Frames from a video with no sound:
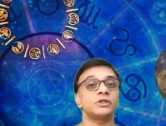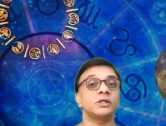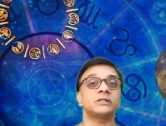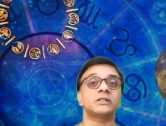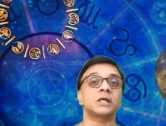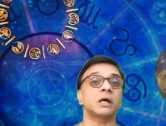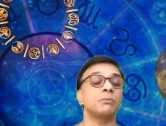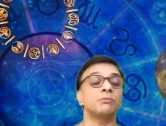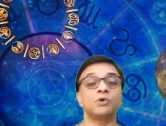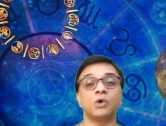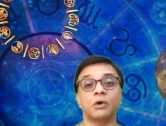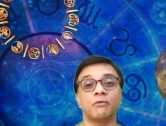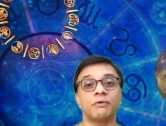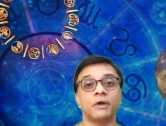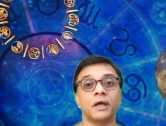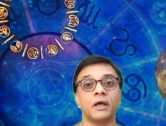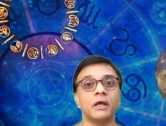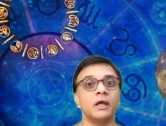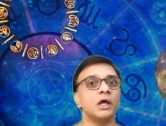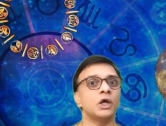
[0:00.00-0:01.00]
which has come your
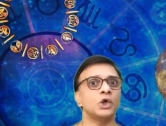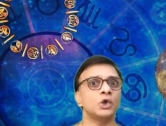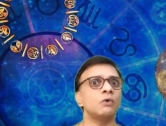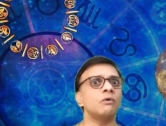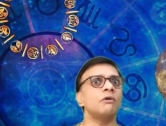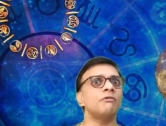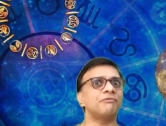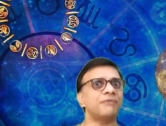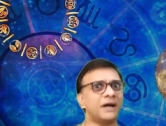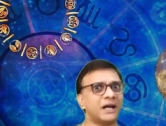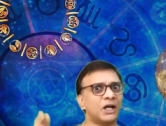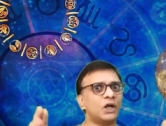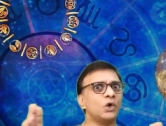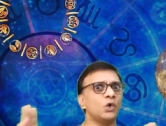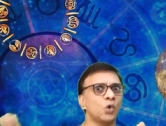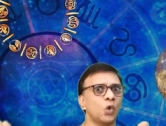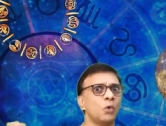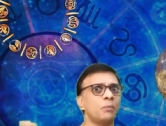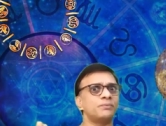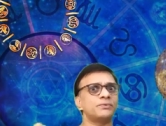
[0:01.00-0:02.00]
way. You will
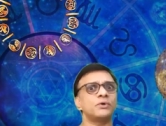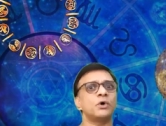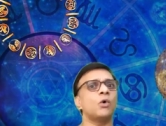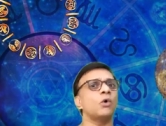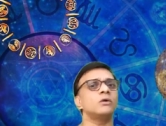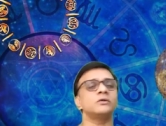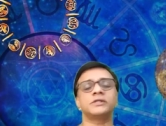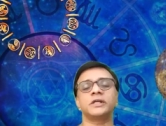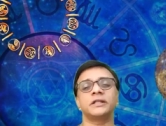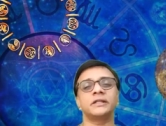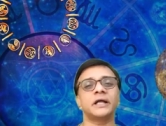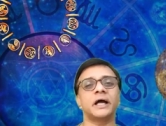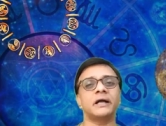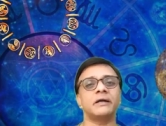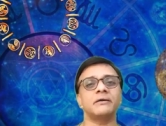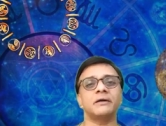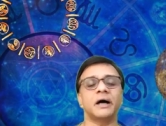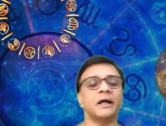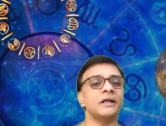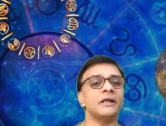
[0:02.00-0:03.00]
find loops, holes in
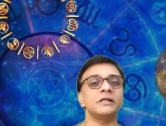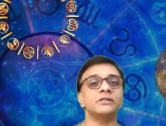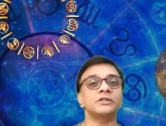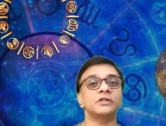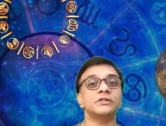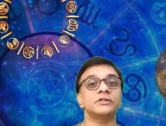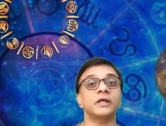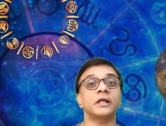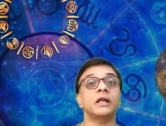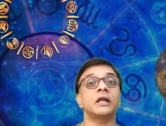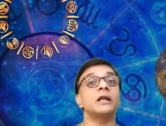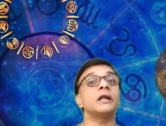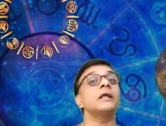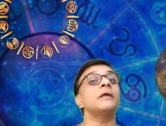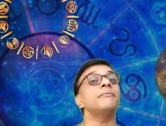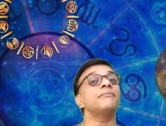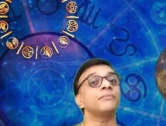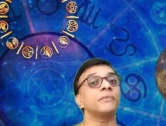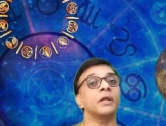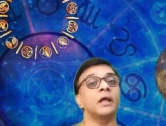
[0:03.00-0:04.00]
that
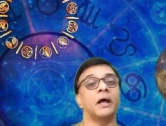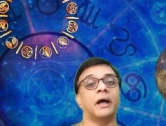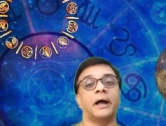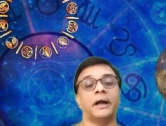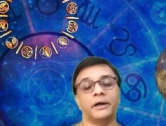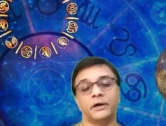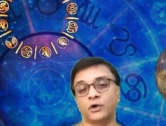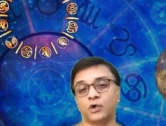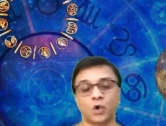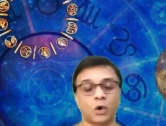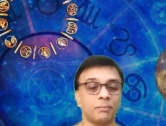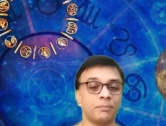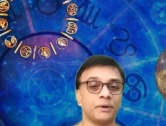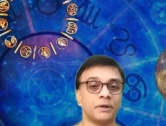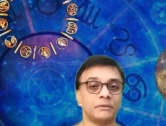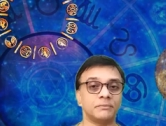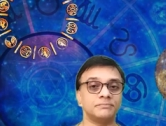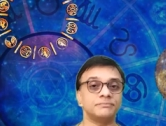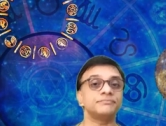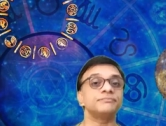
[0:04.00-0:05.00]
unnecessarily and drop
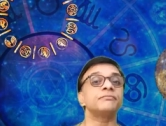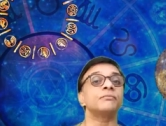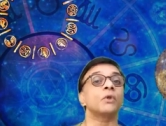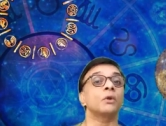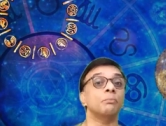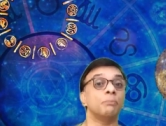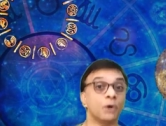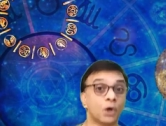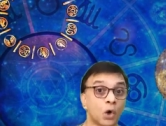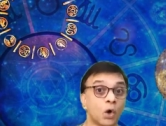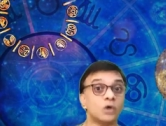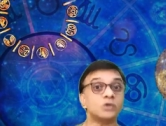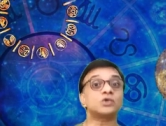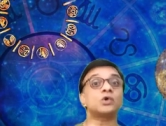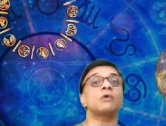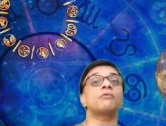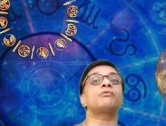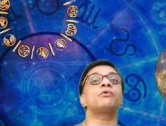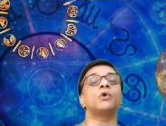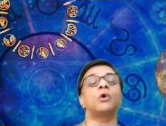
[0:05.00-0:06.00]
it
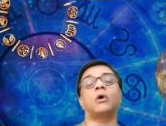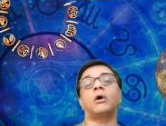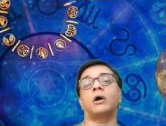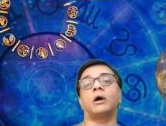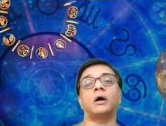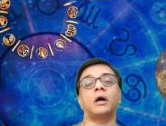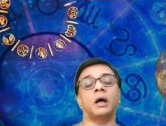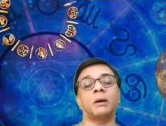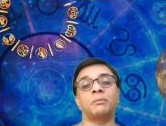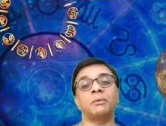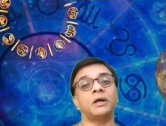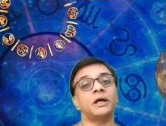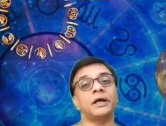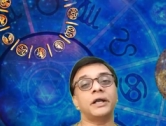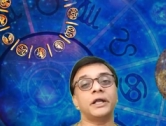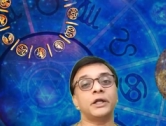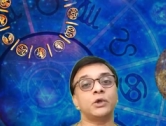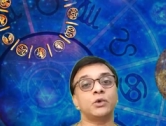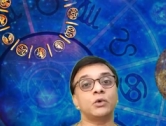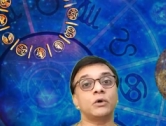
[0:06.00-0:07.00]
because of your
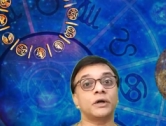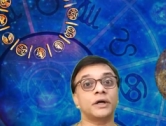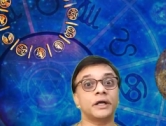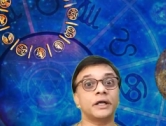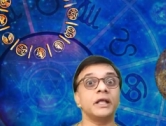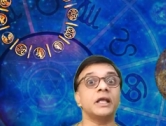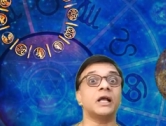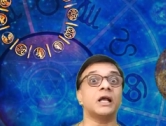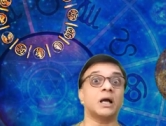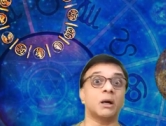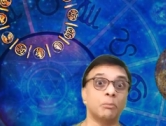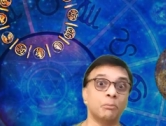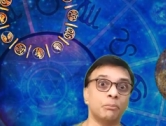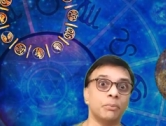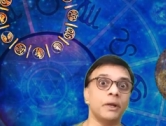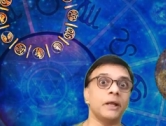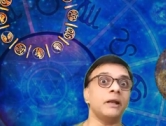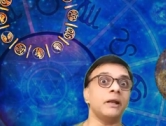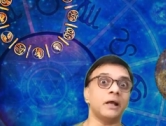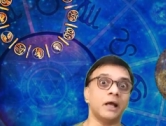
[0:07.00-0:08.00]
ability to critique,
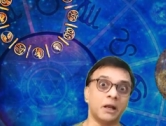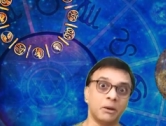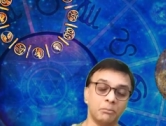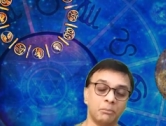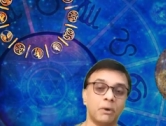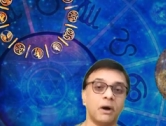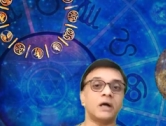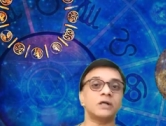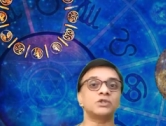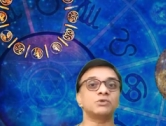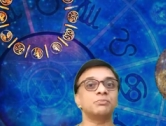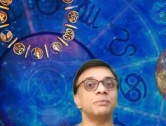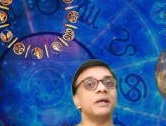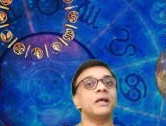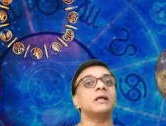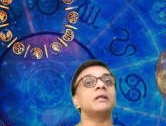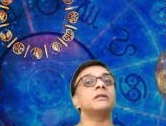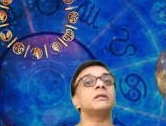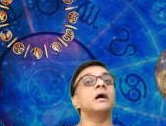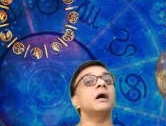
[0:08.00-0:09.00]
complain and Mars
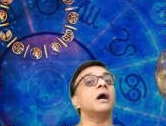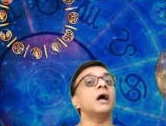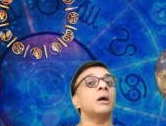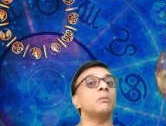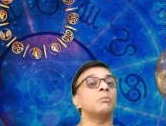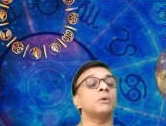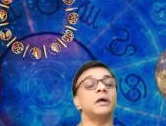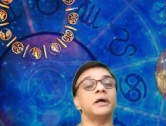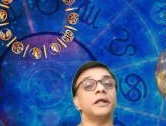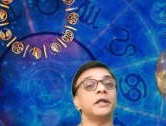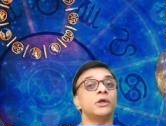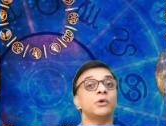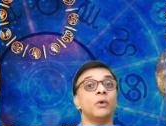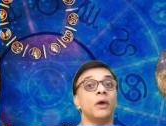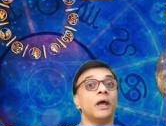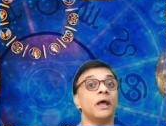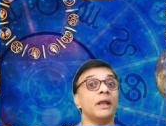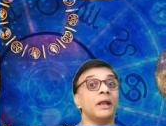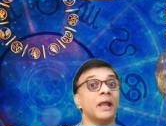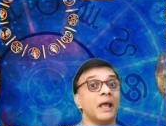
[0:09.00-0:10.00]
being the ability
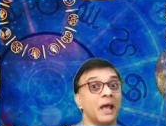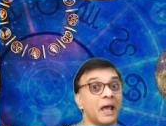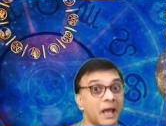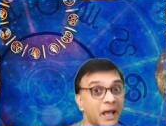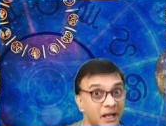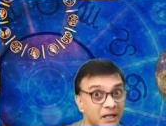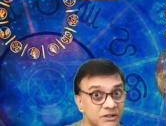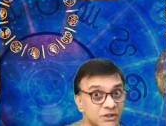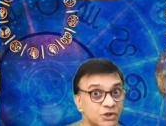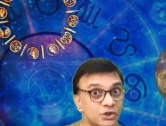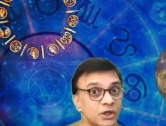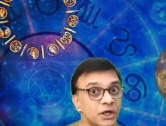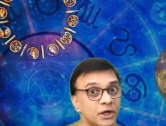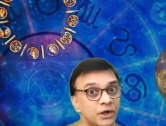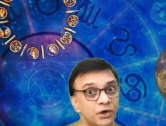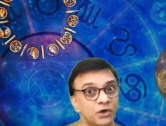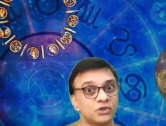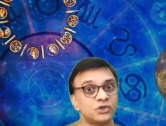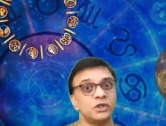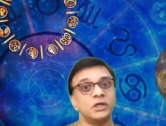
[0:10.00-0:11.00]
to enhance the
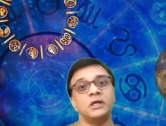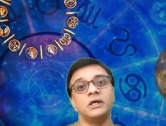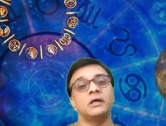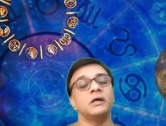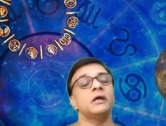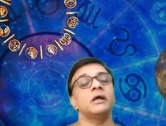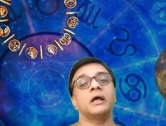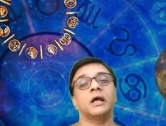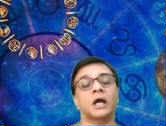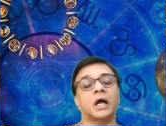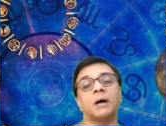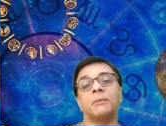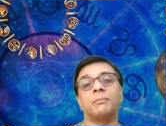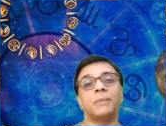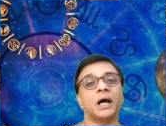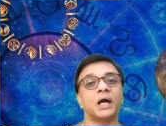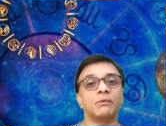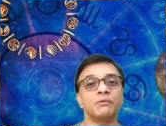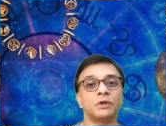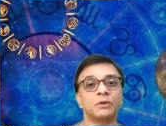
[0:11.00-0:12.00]
energy
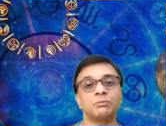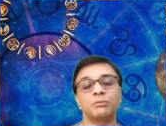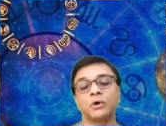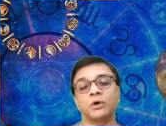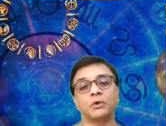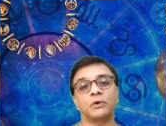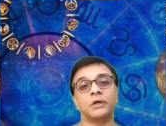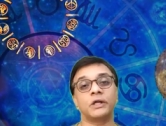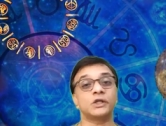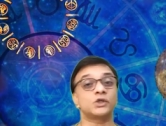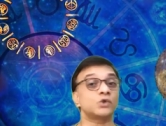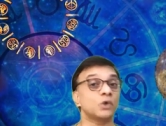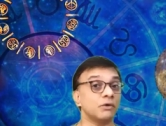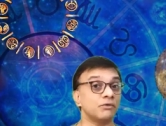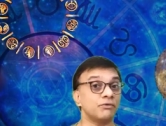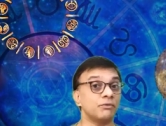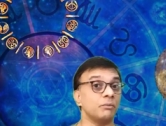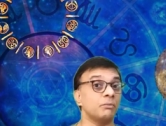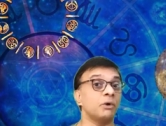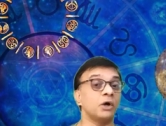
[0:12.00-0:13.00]
combined with Mercury. So
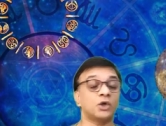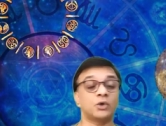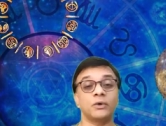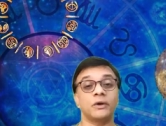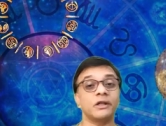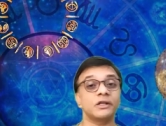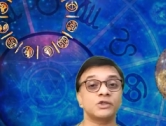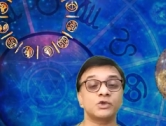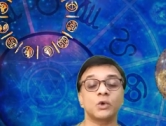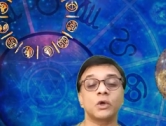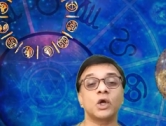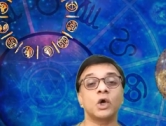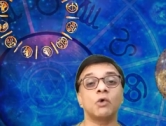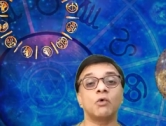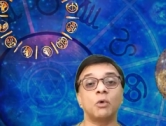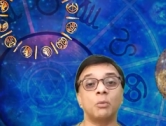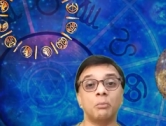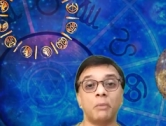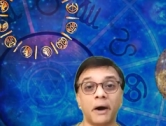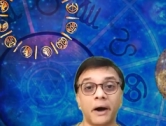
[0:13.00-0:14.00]
if Mercury is going
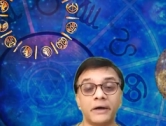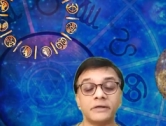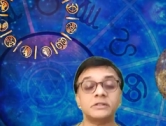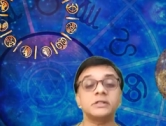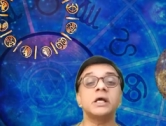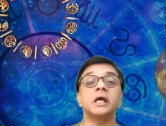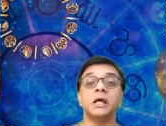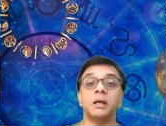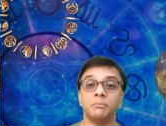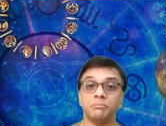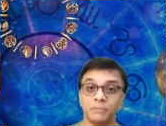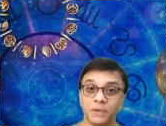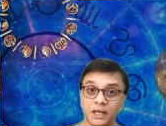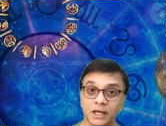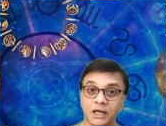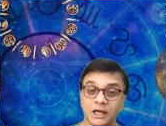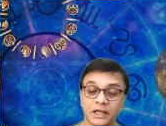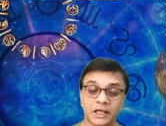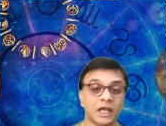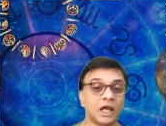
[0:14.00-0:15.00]
over Mars,
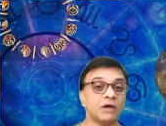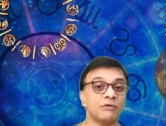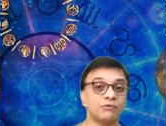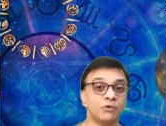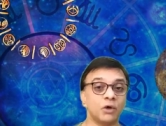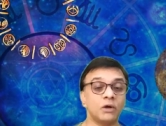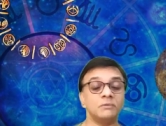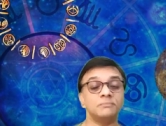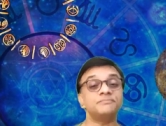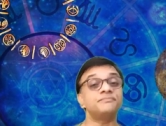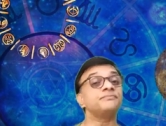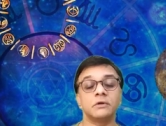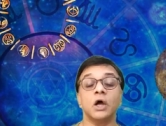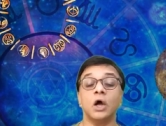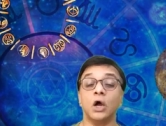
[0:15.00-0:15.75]
be little careful